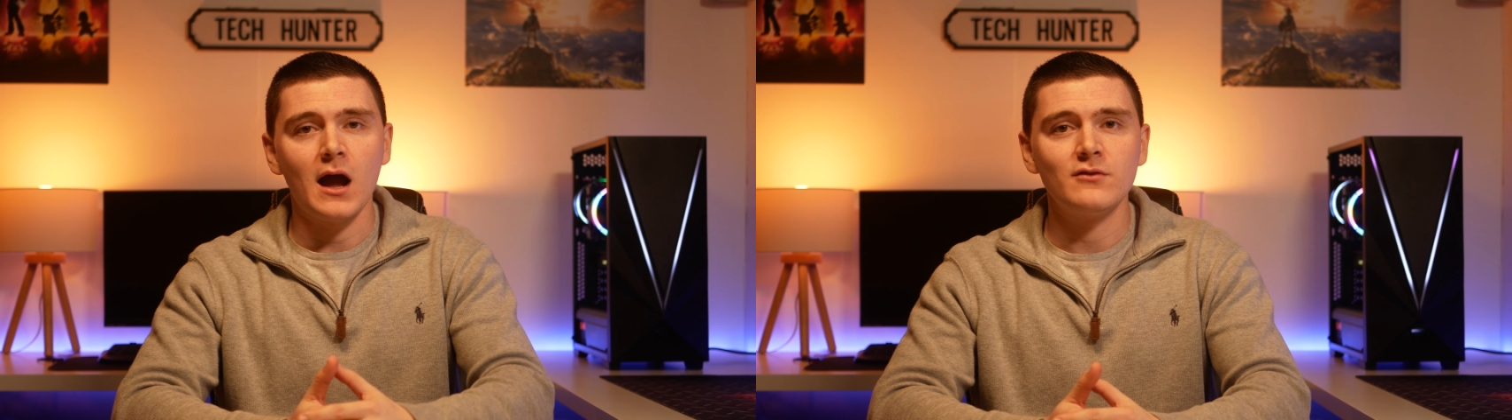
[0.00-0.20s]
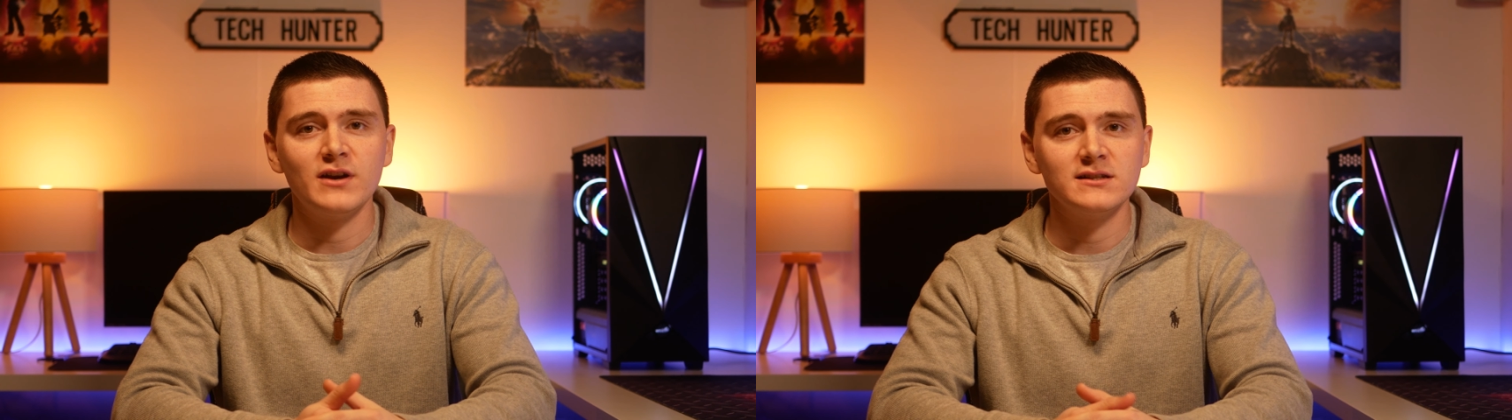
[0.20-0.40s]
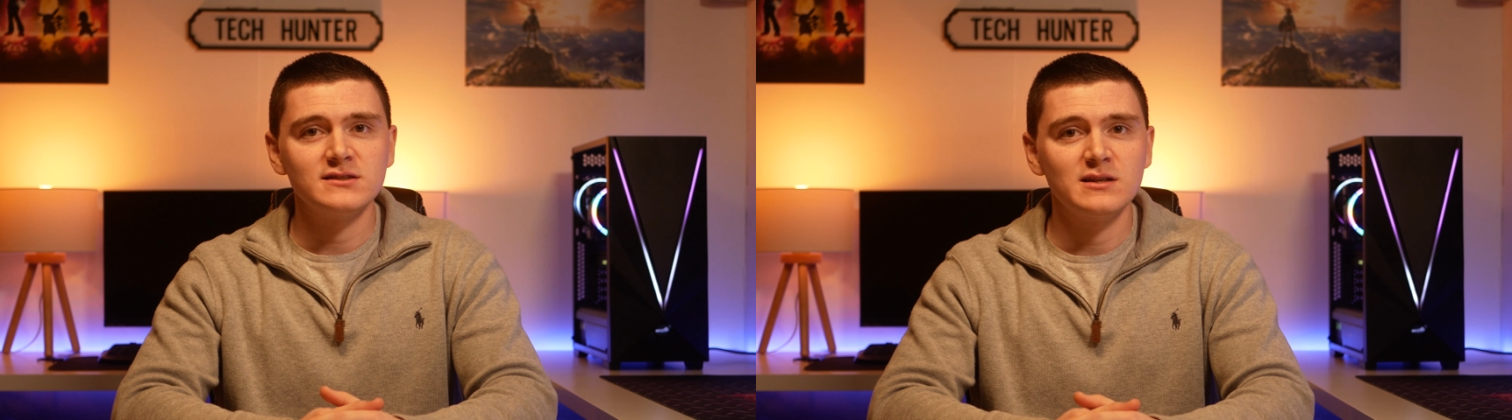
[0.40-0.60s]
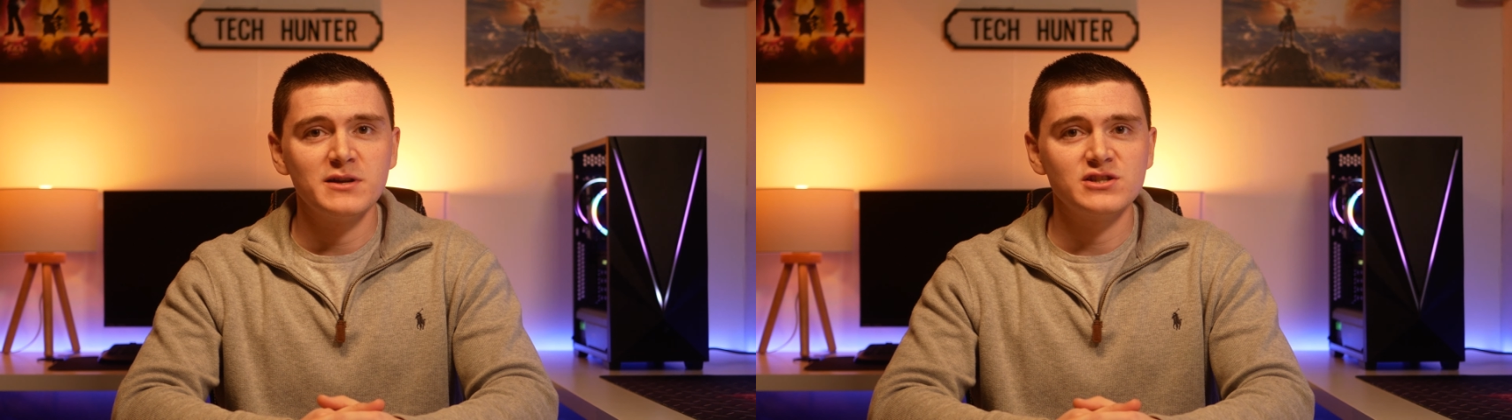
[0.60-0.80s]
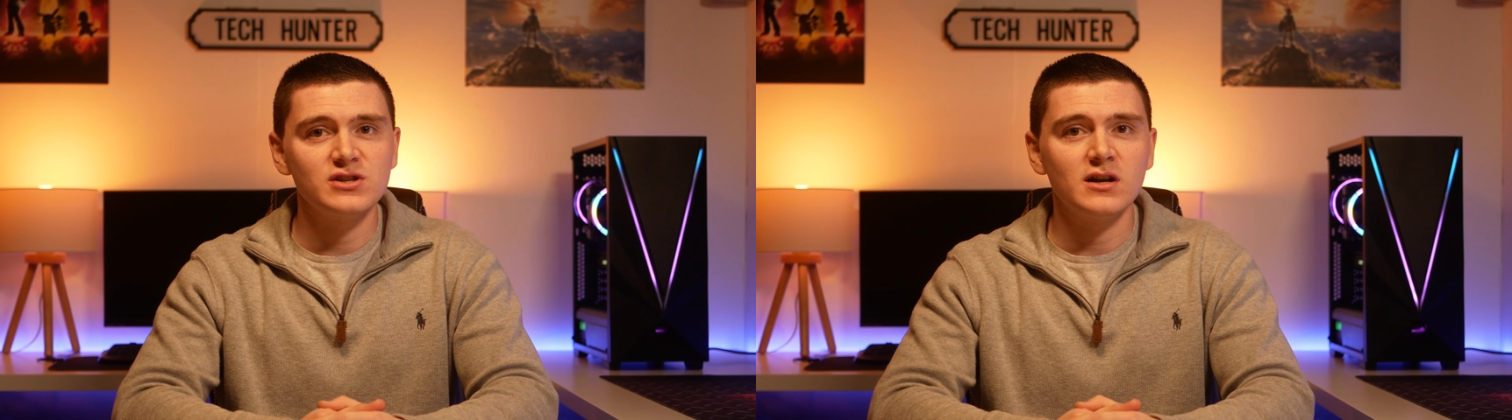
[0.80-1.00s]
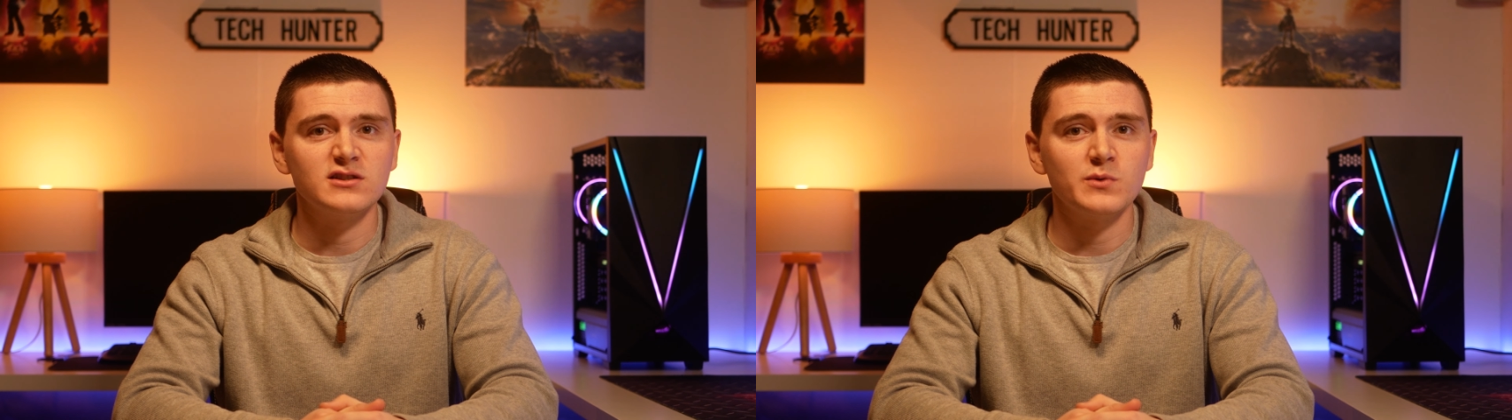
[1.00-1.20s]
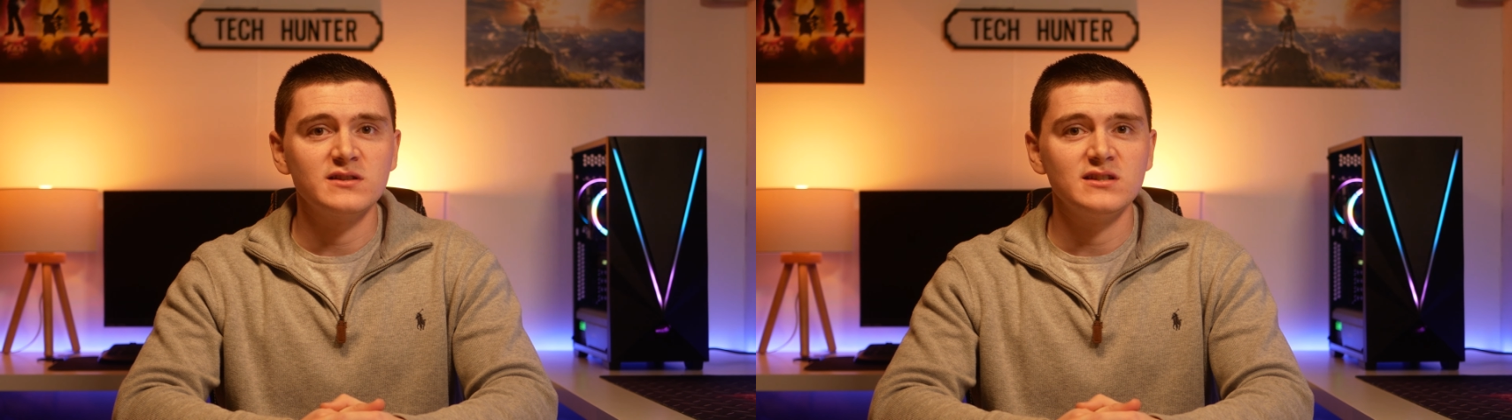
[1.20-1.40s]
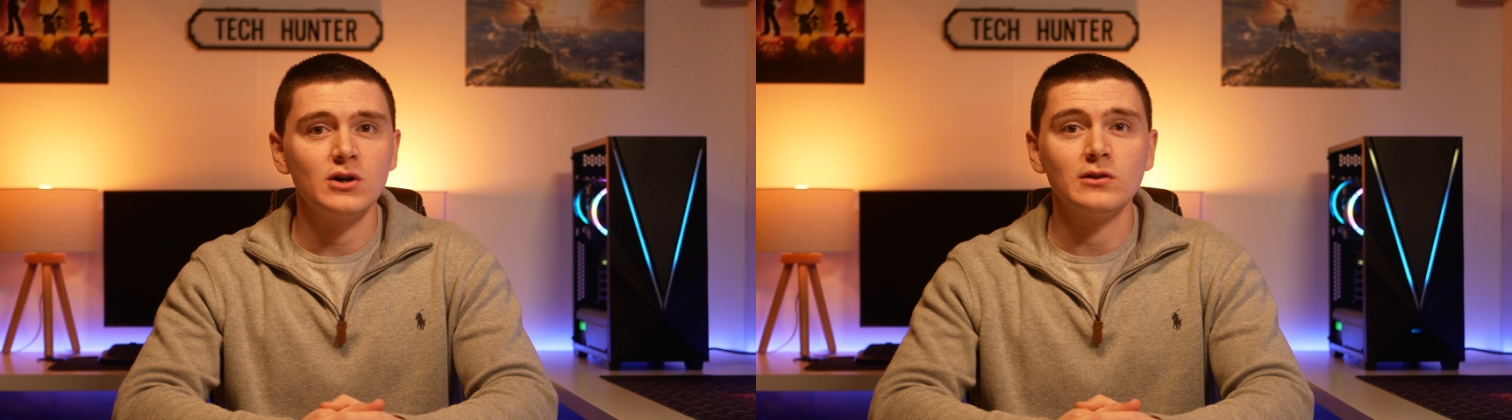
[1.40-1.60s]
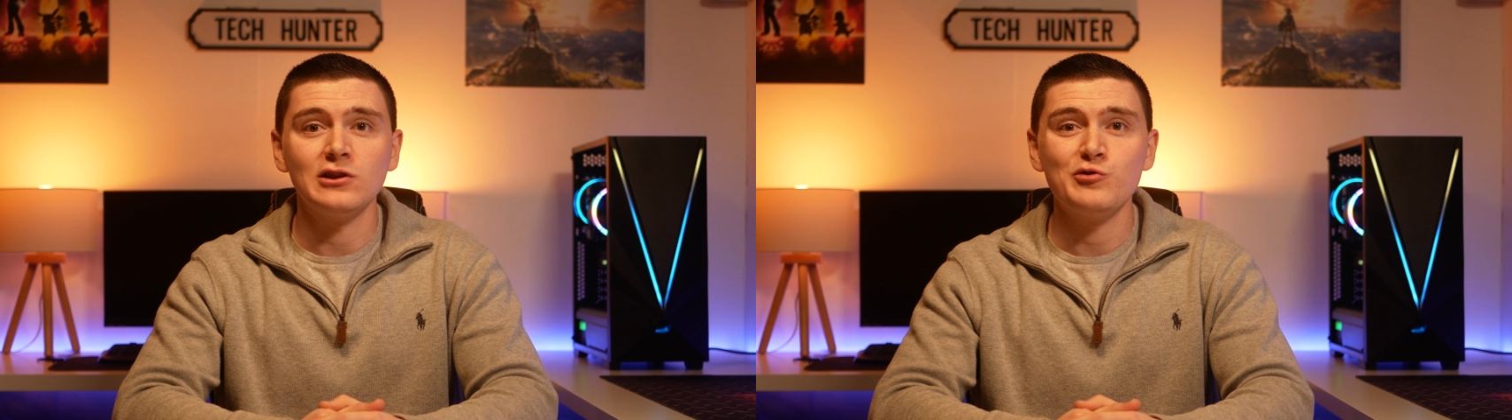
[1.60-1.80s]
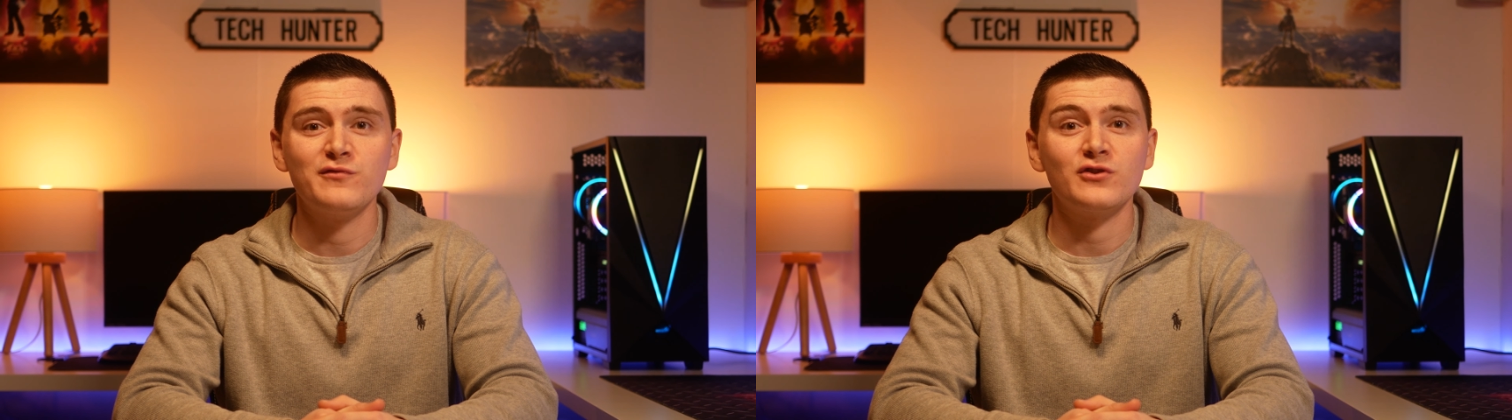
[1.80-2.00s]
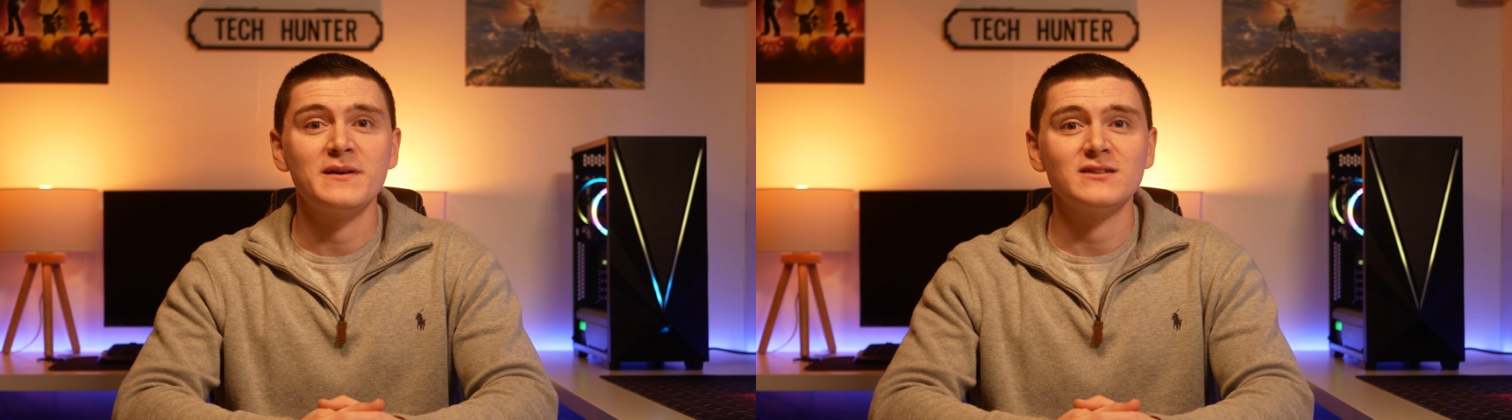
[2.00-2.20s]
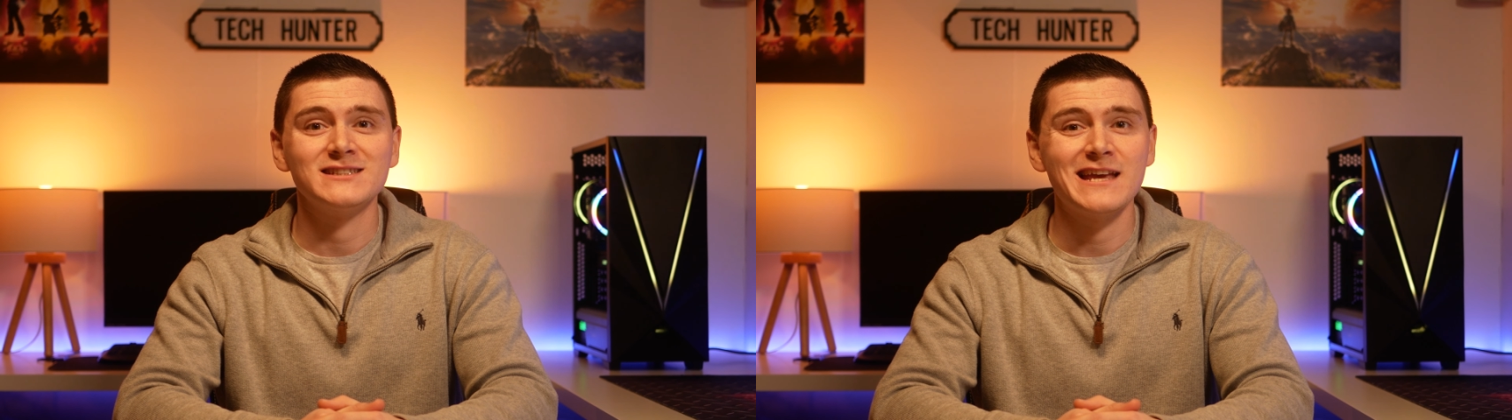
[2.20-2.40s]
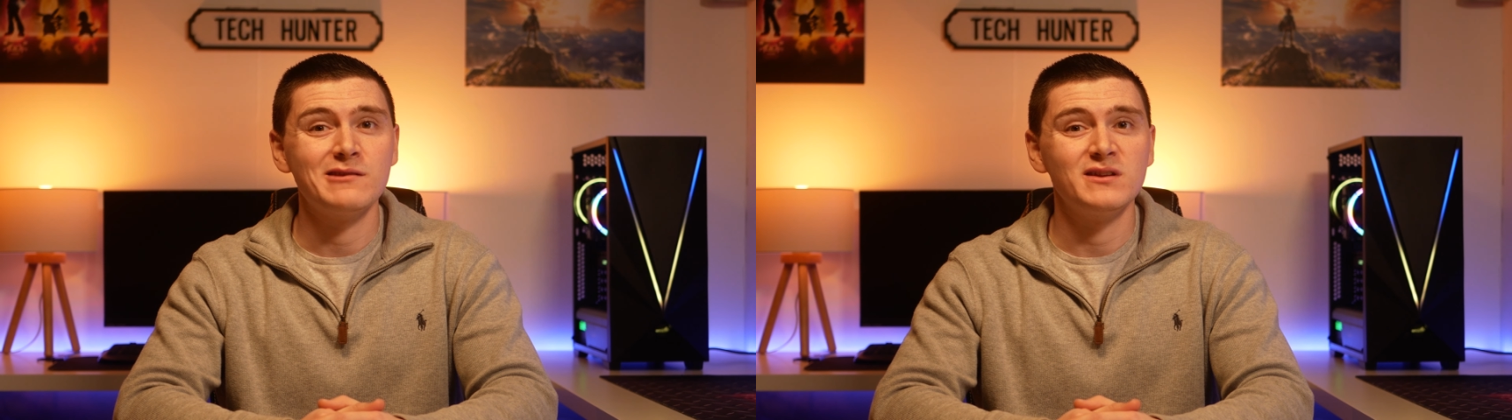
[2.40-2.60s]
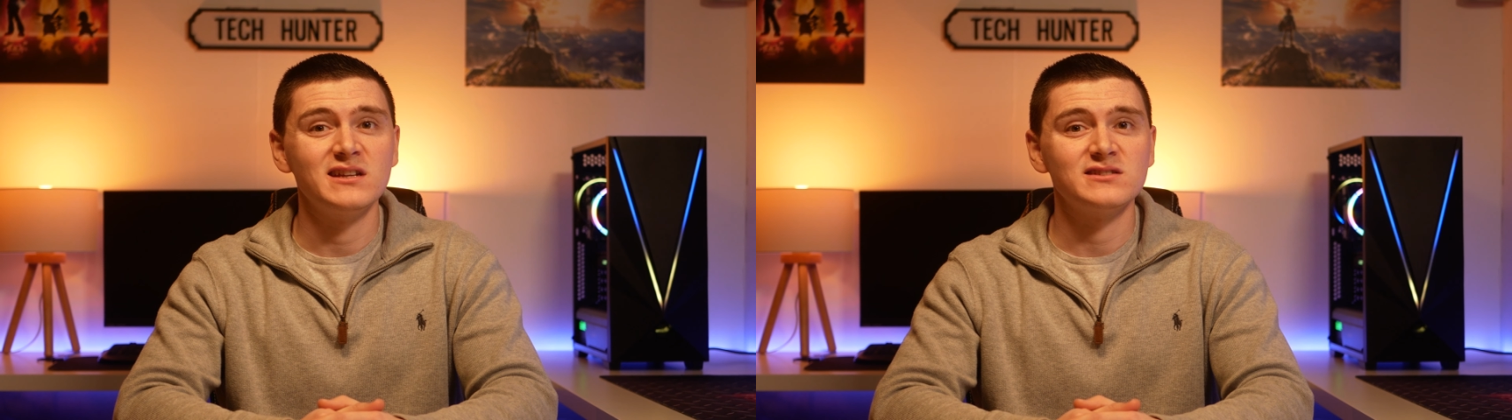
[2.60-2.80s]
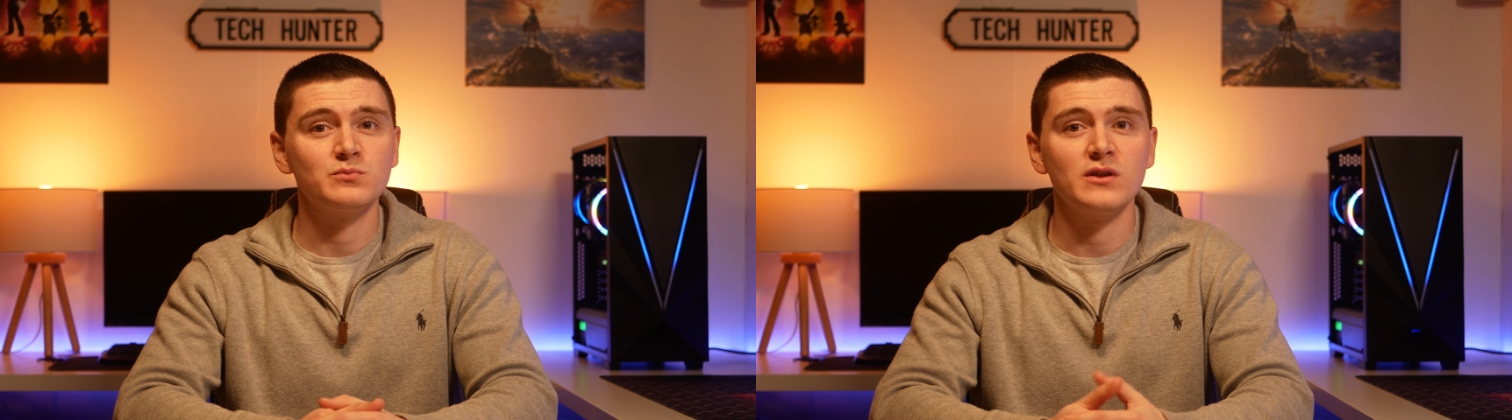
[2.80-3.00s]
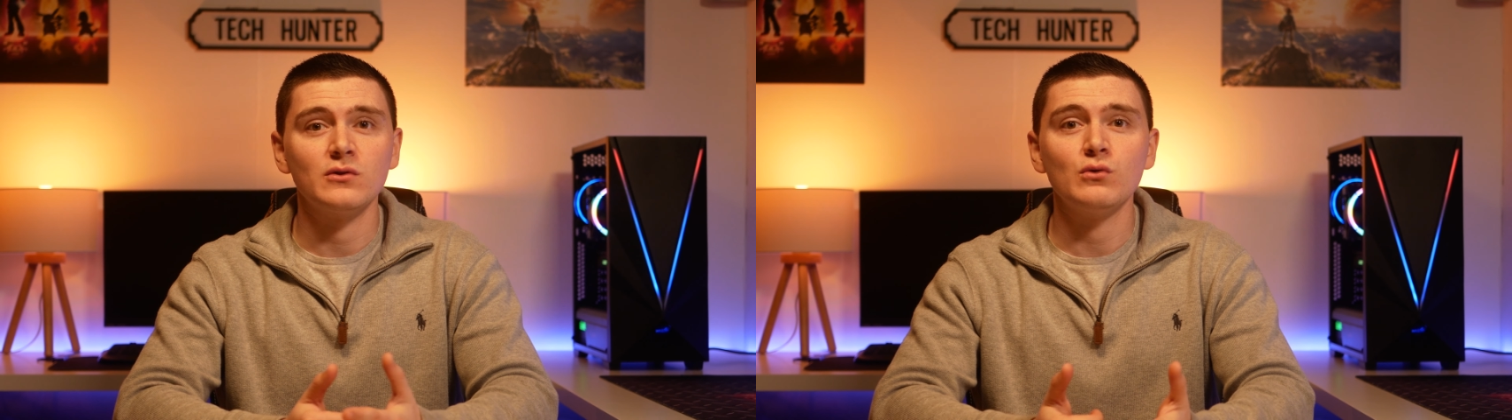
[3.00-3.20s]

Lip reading: I ran Cinebench R20 on loop for about 10 minutes with